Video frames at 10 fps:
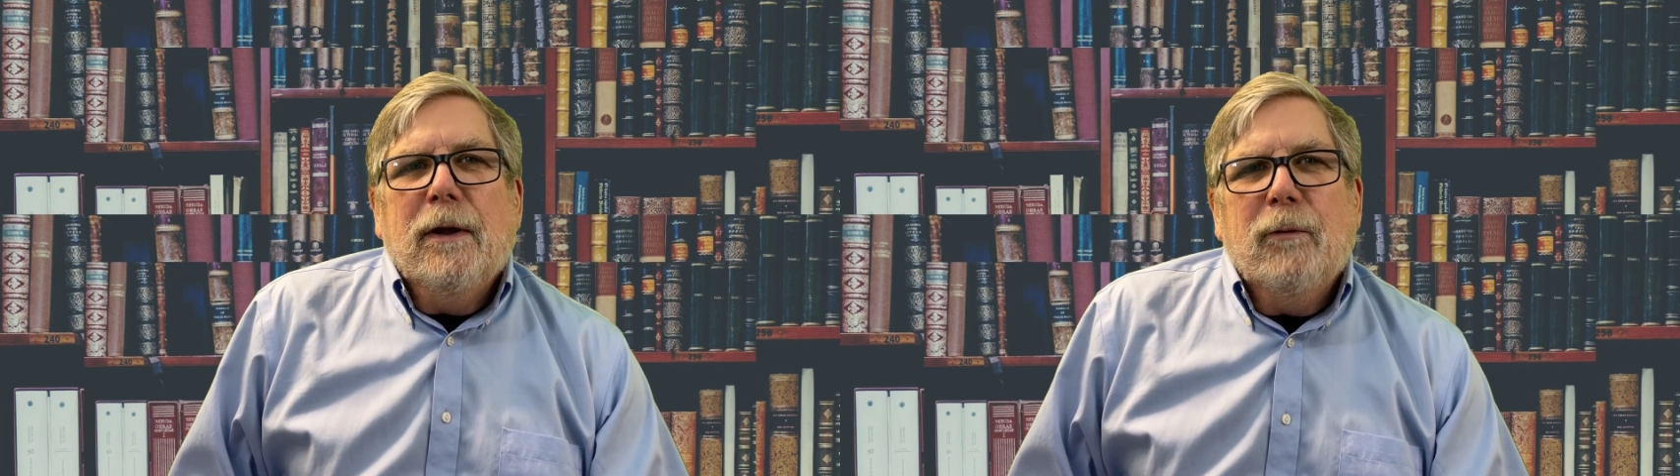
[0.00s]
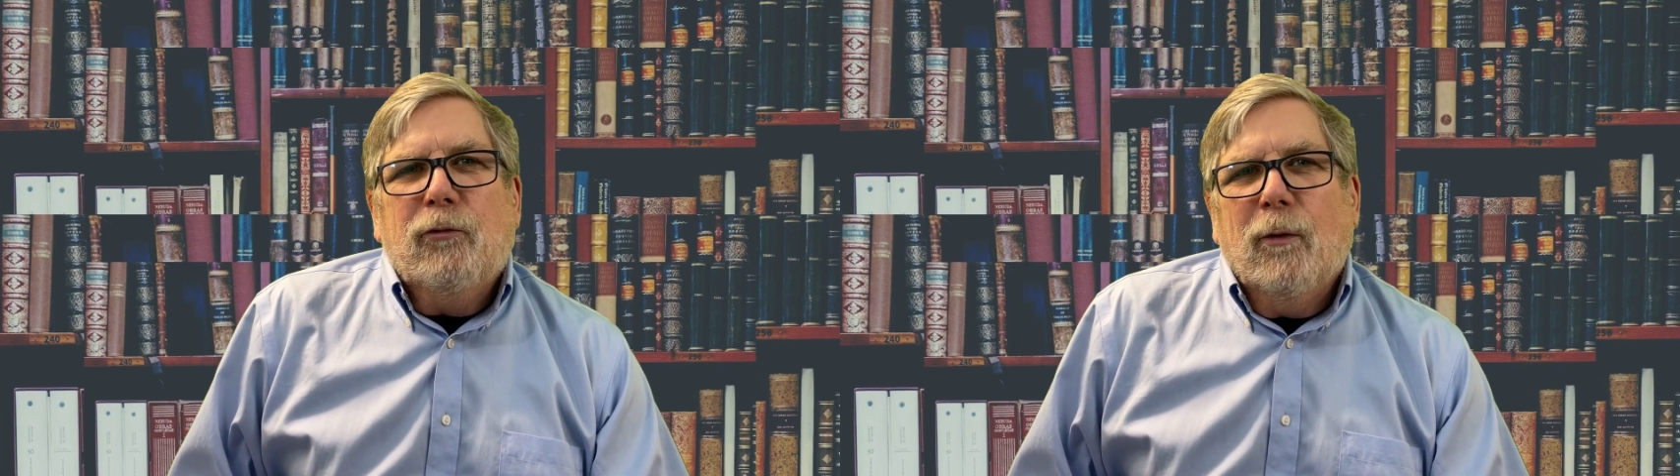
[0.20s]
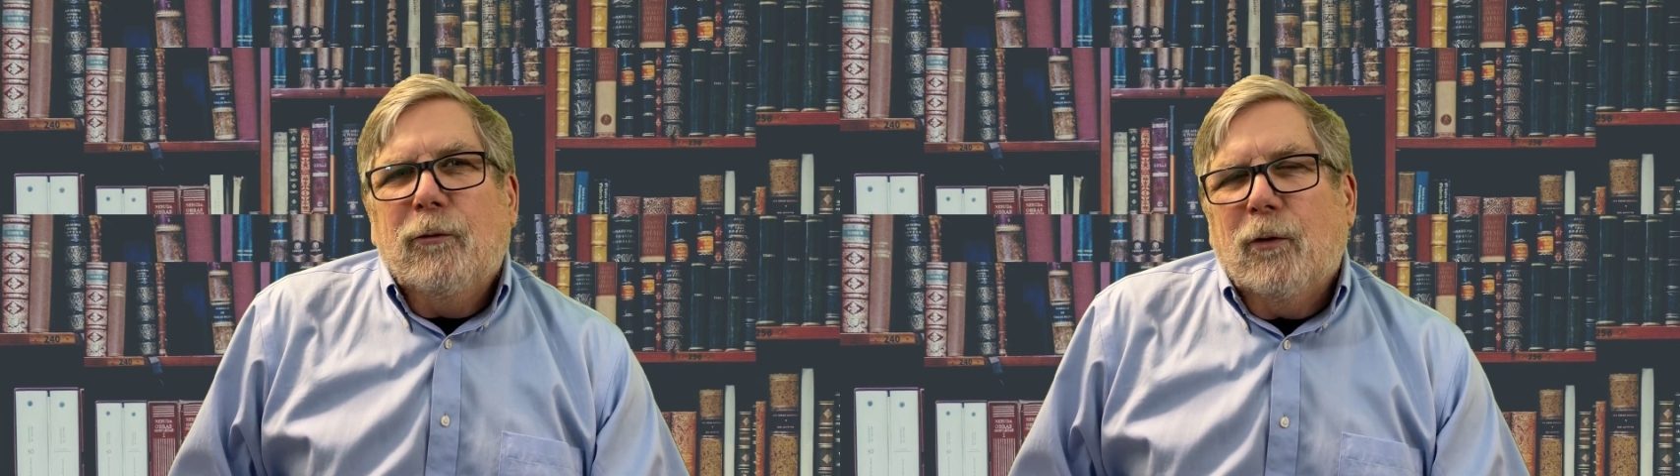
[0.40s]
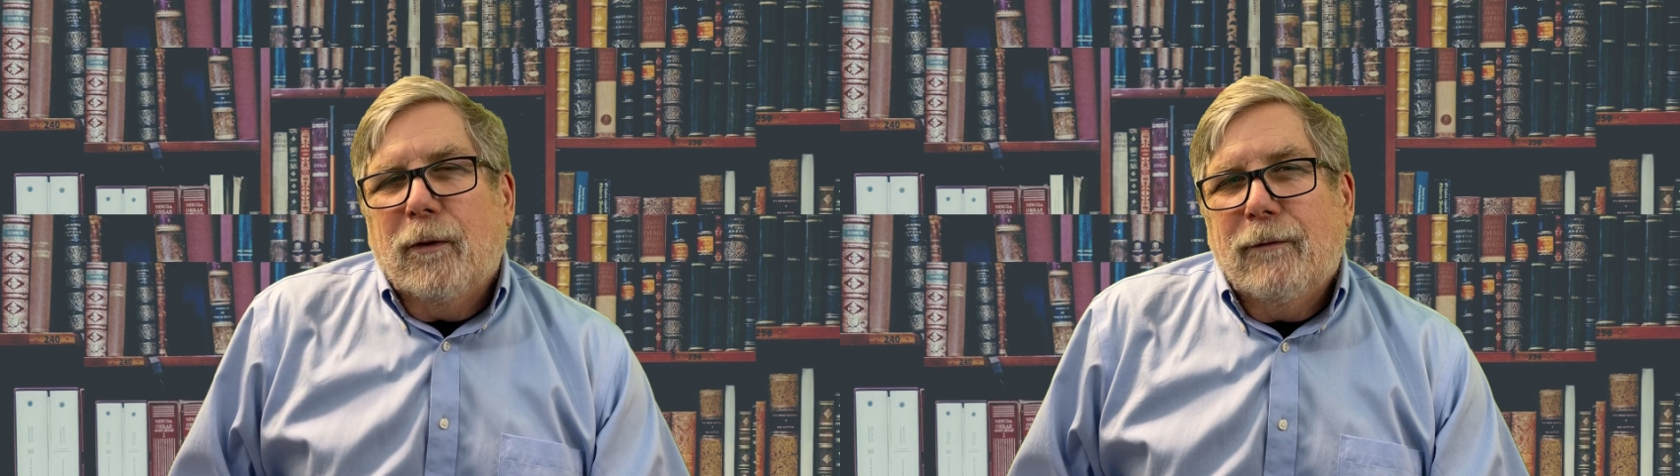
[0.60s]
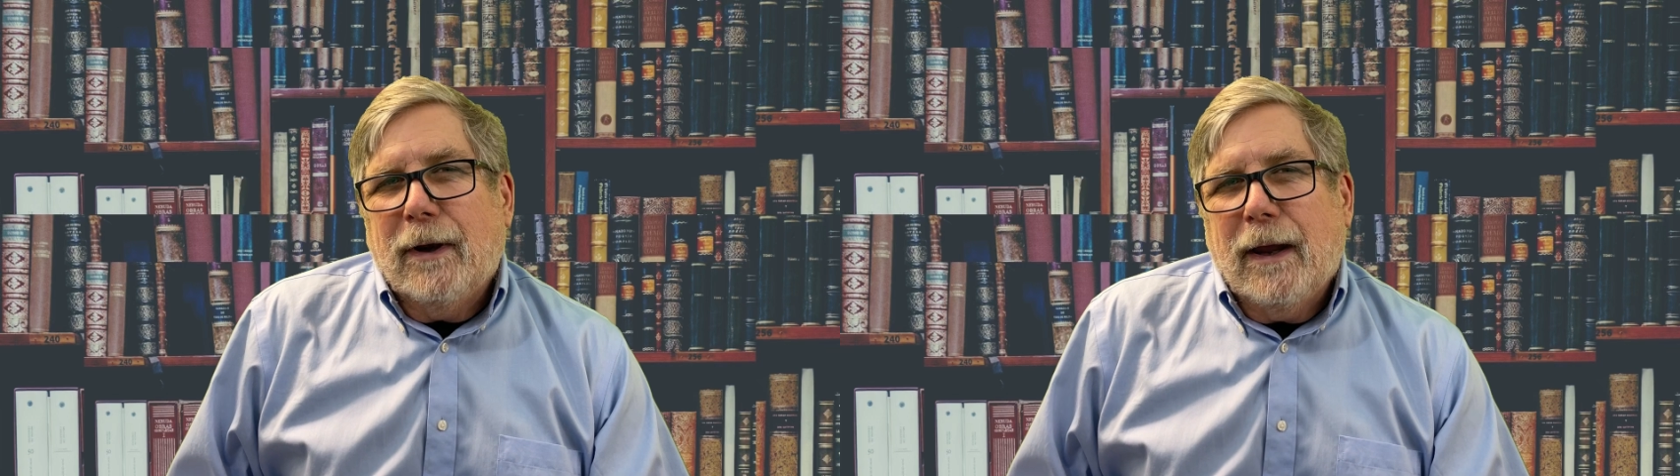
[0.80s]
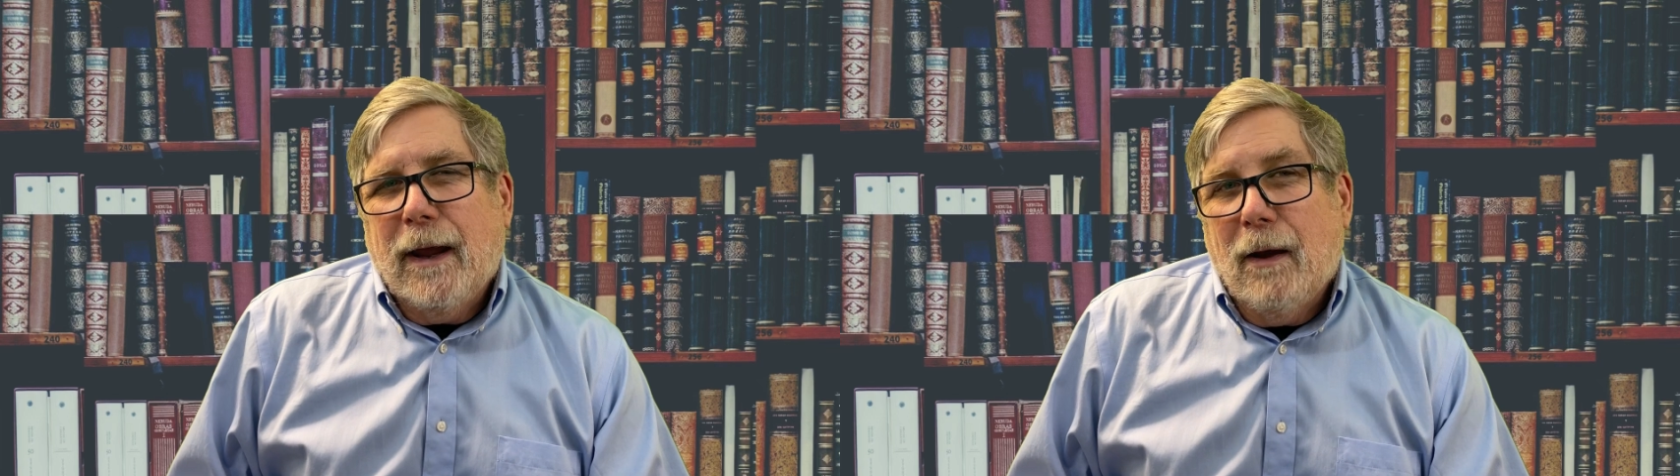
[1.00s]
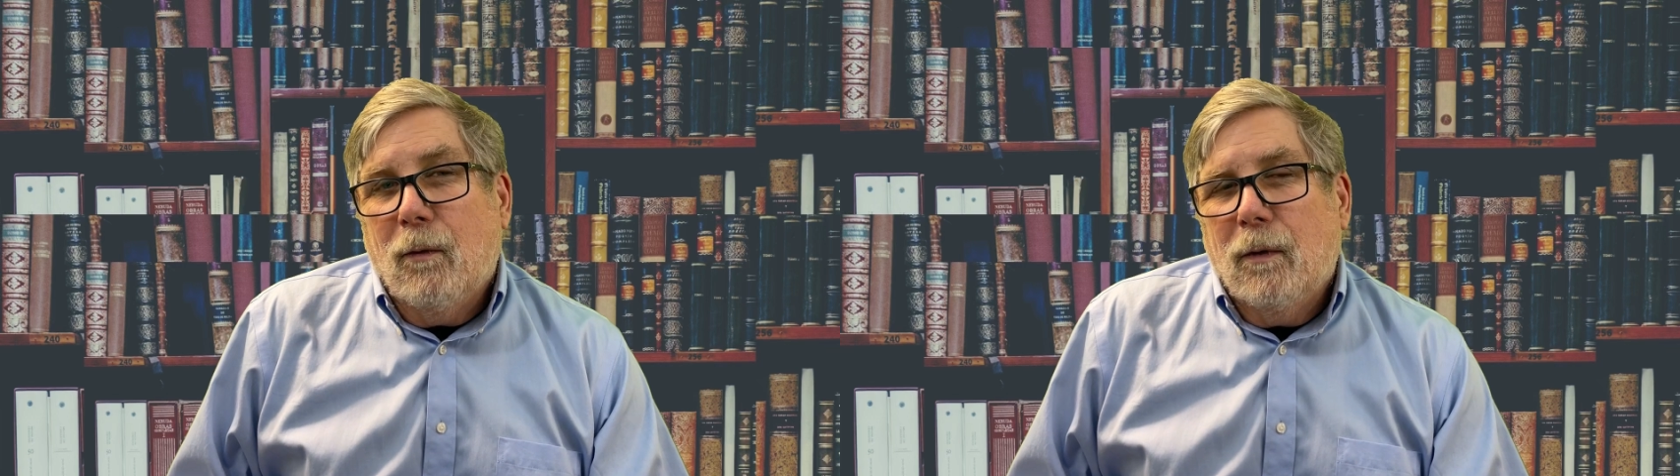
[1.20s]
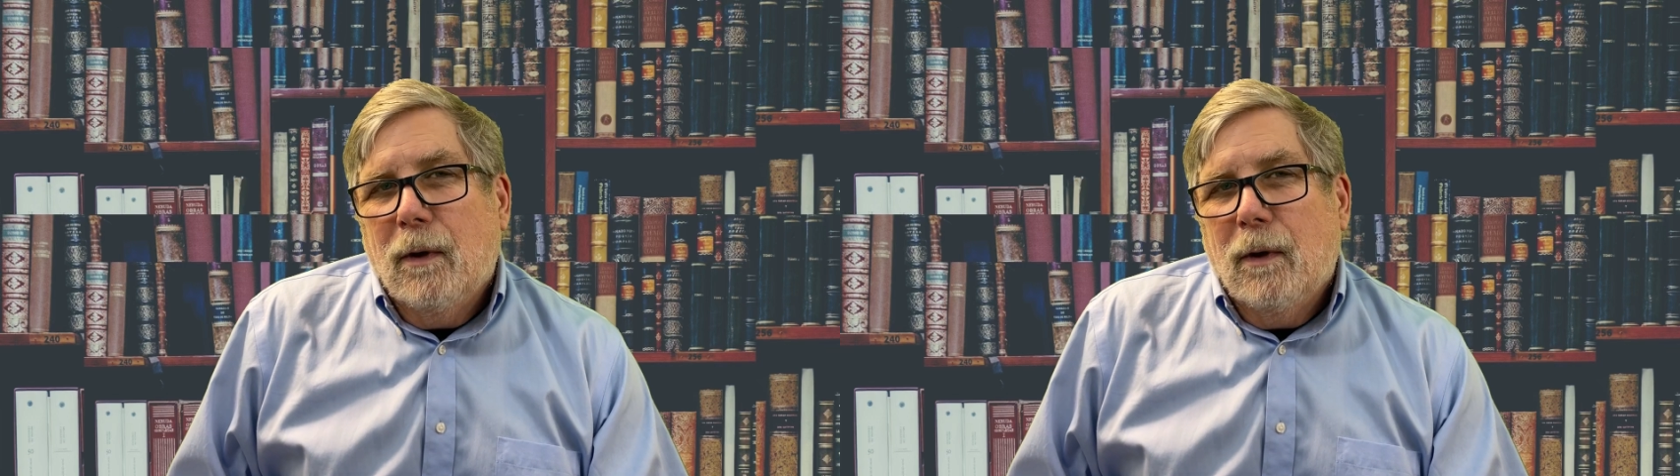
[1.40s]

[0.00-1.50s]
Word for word: in some sort of an account